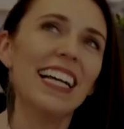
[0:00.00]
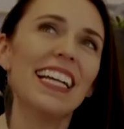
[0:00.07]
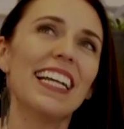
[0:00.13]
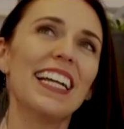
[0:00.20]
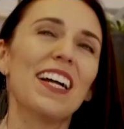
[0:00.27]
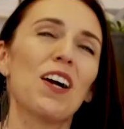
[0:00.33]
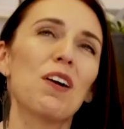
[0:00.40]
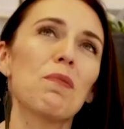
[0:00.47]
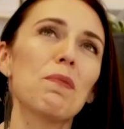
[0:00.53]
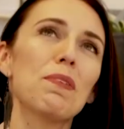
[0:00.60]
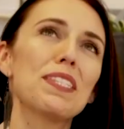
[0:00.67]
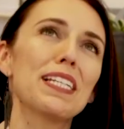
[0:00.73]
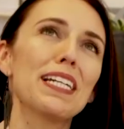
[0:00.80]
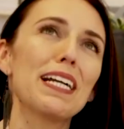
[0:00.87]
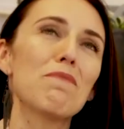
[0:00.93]
Yeah, I remember
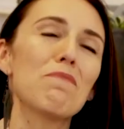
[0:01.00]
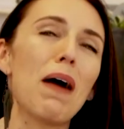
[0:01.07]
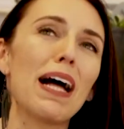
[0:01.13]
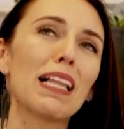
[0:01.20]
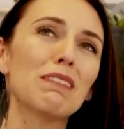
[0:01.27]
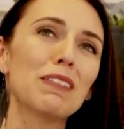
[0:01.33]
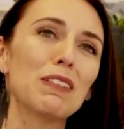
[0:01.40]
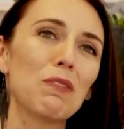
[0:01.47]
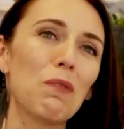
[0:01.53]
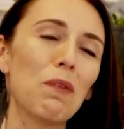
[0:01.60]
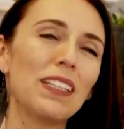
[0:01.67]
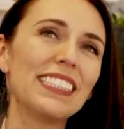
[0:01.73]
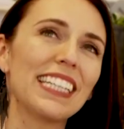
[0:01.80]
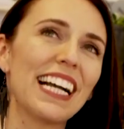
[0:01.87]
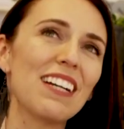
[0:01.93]
sitting in Parliament
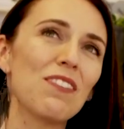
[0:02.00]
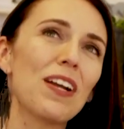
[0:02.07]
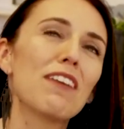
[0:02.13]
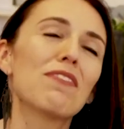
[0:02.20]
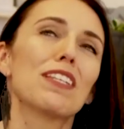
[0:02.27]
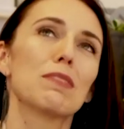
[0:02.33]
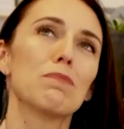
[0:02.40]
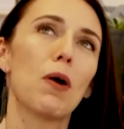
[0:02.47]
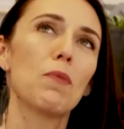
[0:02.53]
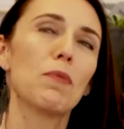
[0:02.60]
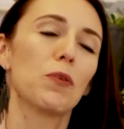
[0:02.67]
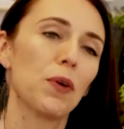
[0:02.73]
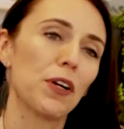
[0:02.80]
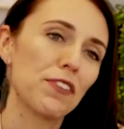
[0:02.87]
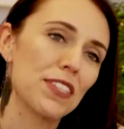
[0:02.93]
one day. We have this
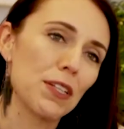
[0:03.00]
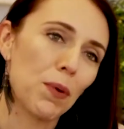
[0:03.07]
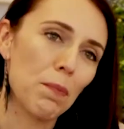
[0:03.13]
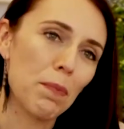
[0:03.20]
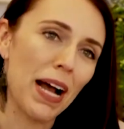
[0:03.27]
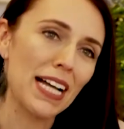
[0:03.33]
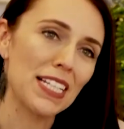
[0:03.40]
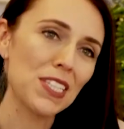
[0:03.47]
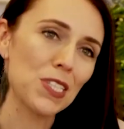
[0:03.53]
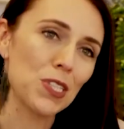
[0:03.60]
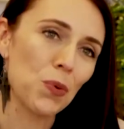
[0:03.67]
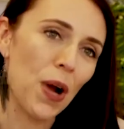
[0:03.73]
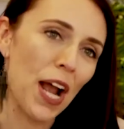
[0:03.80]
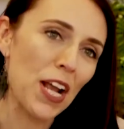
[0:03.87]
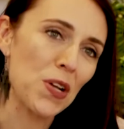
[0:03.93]
moment where if someone passes
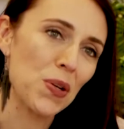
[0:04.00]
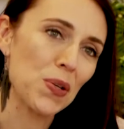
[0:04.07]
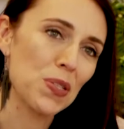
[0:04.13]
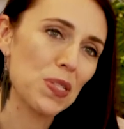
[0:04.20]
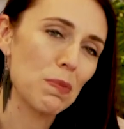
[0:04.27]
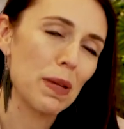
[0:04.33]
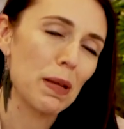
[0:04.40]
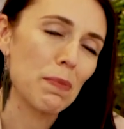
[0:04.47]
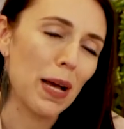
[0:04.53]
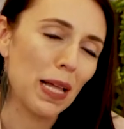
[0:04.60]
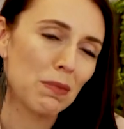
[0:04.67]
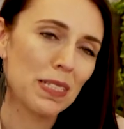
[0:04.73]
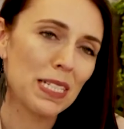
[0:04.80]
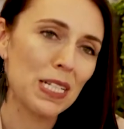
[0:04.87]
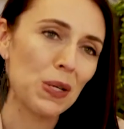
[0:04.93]
away who used to be a
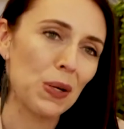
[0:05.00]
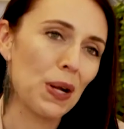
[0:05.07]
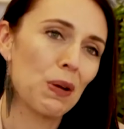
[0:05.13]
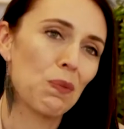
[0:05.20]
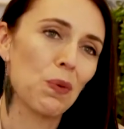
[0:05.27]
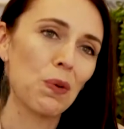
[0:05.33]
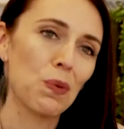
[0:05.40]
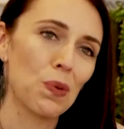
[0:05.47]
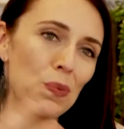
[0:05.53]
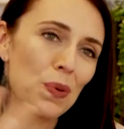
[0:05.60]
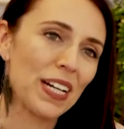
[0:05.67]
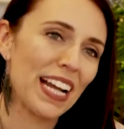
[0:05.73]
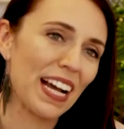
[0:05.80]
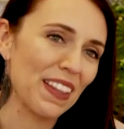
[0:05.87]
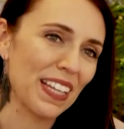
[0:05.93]
parliamentarian, we will
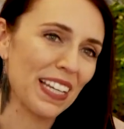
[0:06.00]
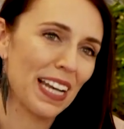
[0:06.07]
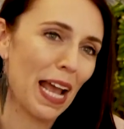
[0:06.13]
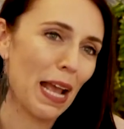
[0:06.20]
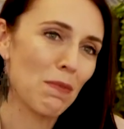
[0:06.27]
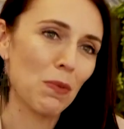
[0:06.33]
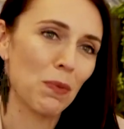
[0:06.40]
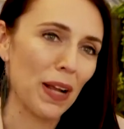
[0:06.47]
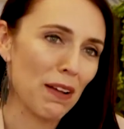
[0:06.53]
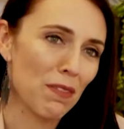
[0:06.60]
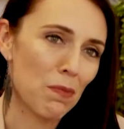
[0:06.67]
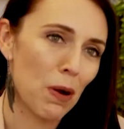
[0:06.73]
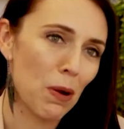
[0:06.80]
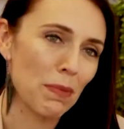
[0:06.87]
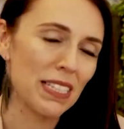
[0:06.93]
read out their name and we have a
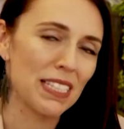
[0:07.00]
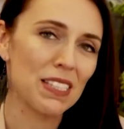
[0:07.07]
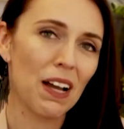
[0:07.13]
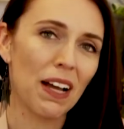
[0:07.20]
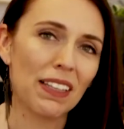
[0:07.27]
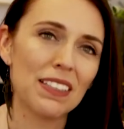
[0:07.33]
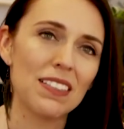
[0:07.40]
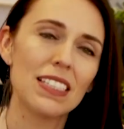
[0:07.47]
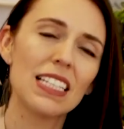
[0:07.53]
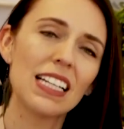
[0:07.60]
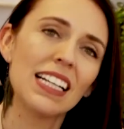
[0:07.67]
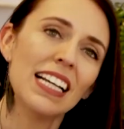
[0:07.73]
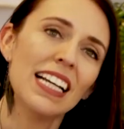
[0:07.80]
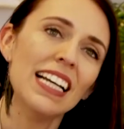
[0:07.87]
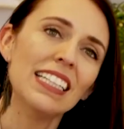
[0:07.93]
moment's silence. And
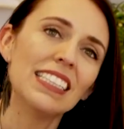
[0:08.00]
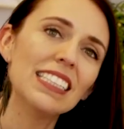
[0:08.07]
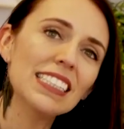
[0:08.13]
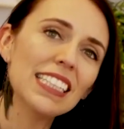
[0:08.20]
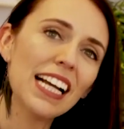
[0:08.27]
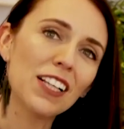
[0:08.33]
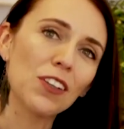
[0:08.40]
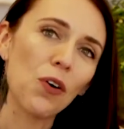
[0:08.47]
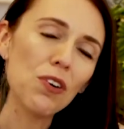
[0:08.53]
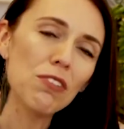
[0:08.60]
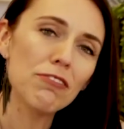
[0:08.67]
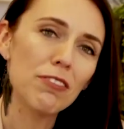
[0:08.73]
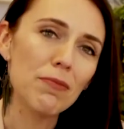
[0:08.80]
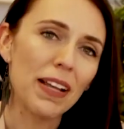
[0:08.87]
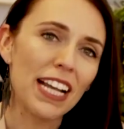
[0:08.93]
it didn't take long
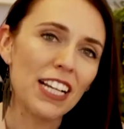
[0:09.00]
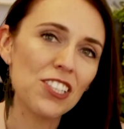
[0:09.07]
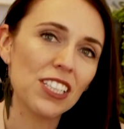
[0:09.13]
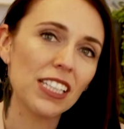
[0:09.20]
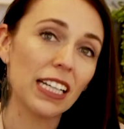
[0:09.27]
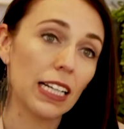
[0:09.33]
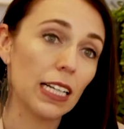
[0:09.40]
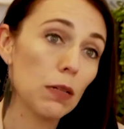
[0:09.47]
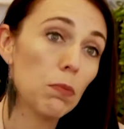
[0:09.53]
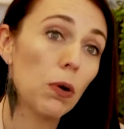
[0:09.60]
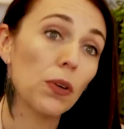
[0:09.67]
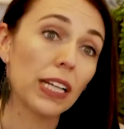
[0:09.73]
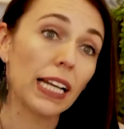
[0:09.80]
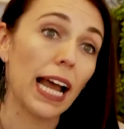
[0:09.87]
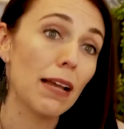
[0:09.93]
for me actually to hit
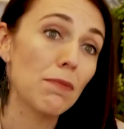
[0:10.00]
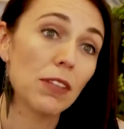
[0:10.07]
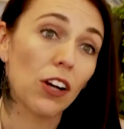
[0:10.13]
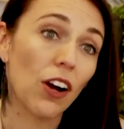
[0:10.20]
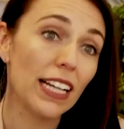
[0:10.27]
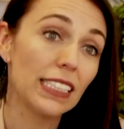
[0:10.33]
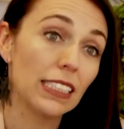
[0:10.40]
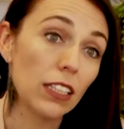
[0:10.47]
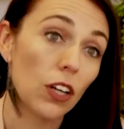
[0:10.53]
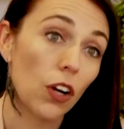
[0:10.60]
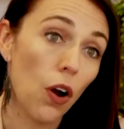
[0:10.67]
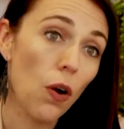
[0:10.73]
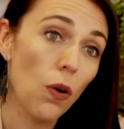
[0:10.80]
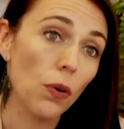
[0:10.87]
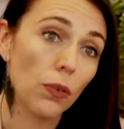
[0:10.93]
upon a name that I didn't
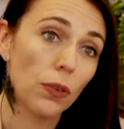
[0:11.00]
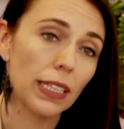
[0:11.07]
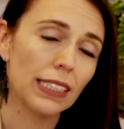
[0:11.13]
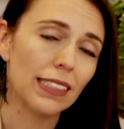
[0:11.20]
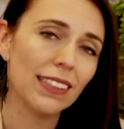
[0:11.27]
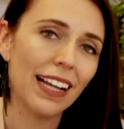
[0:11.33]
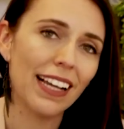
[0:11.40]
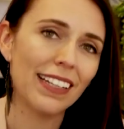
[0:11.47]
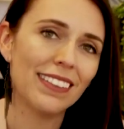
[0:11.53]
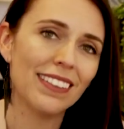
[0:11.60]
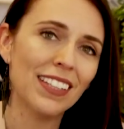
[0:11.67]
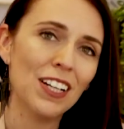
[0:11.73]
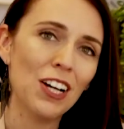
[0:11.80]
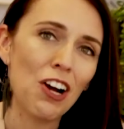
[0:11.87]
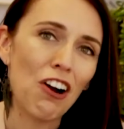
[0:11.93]
know. And
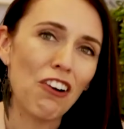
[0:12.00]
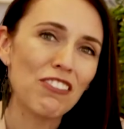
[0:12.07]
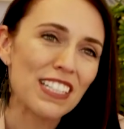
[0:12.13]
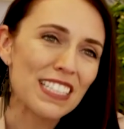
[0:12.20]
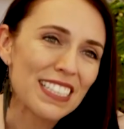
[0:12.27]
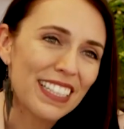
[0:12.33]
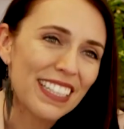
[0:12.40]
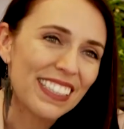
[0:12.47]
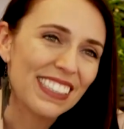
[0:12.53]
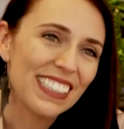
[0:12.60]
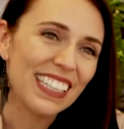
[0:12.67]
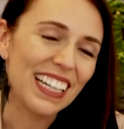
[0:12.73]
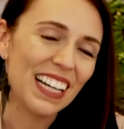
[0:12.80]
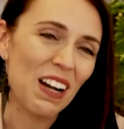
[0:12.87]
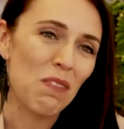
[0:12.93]

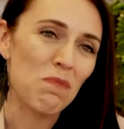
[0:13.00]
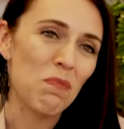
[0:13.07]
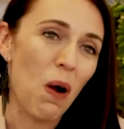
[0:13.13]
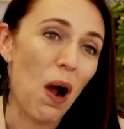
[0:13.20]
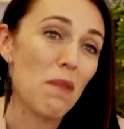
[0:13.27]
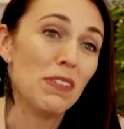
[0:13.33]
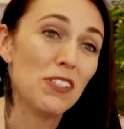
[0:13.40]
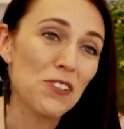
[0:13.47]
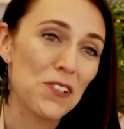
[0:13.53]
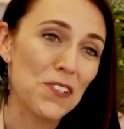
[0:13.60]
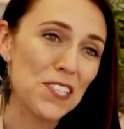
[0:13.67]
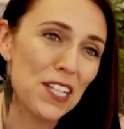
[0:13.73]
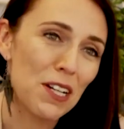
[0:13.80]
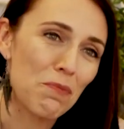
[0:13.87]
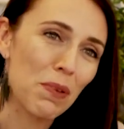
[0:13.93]
obviously I'm
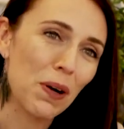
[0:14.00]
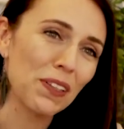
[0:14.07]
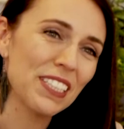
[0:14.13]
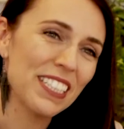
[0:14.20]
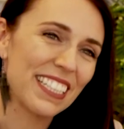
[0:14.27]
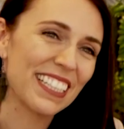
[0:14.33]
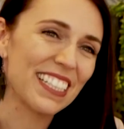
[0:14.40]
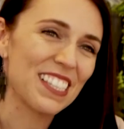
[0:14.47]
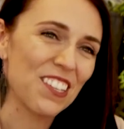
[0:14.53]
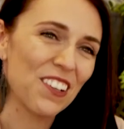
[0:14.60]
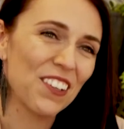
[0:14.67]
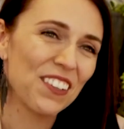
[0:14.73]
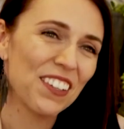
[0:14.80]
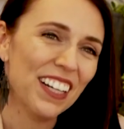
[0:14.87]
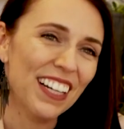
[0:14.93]
interested in politics,
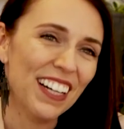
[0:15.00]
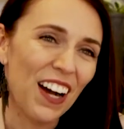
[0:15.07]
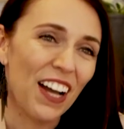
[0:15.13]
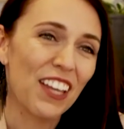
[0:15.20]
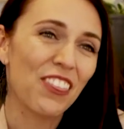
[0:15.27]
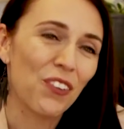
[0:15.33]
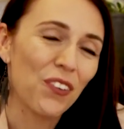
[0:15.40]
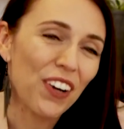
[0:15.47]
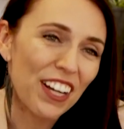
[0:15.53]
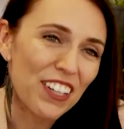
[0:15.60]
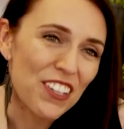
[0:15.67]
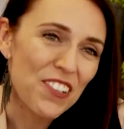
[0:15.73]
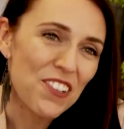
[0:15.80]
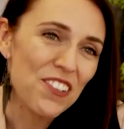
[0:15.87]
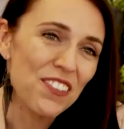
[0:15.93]
so I thought I
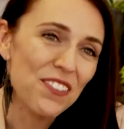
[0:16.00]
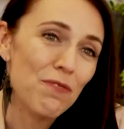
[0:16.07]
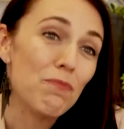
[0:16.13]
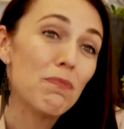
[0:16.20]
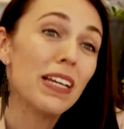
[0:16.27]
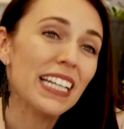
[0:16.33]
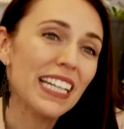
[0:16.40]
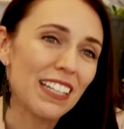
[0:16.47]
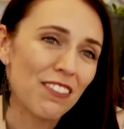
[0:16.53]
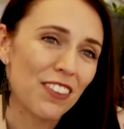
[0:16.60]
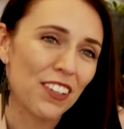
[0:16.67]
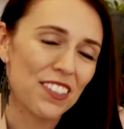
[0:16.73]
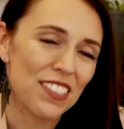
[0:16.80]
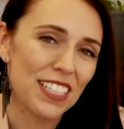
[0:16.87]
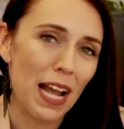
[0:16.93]
knew many of
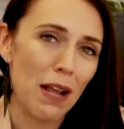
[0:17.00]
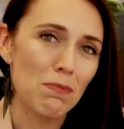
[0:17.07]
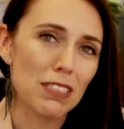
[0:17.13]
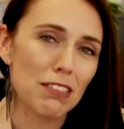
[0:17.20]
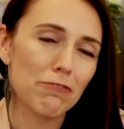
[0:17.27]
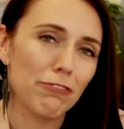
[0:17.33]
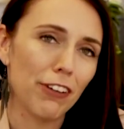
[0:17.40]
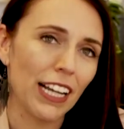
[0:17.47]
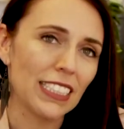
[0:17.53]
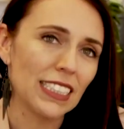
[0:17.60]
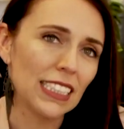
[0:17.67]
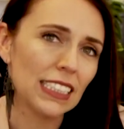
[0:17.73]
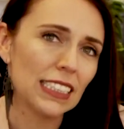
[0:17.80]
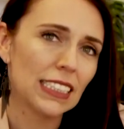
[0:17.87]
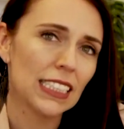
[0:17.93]
those names and
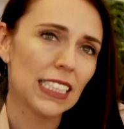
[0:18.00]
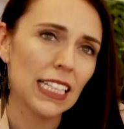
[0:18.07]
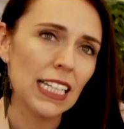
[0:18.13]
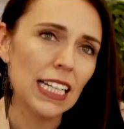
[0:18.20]
phases.